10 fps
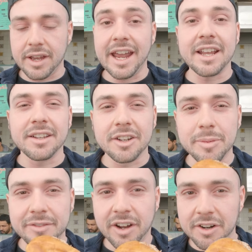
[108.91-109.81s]
and a little
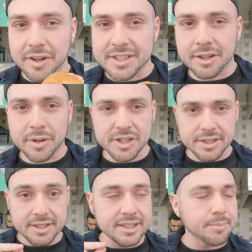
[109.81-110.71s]
bit of harissa, which is
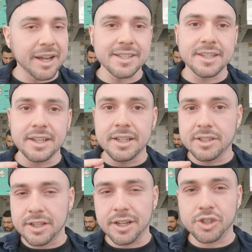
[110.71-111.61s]
spicy
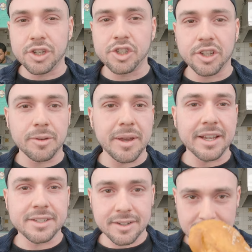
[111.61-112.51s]
Tunisian chili
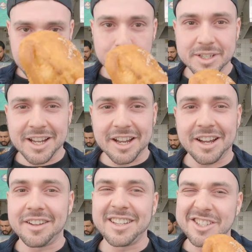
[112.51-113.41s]
paste.
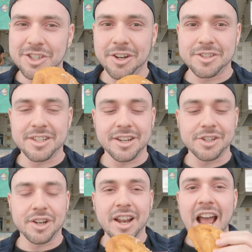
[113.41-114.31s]
Saha, that's cheers in
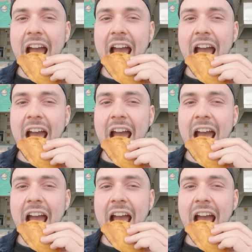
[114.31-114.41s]
Tunisian.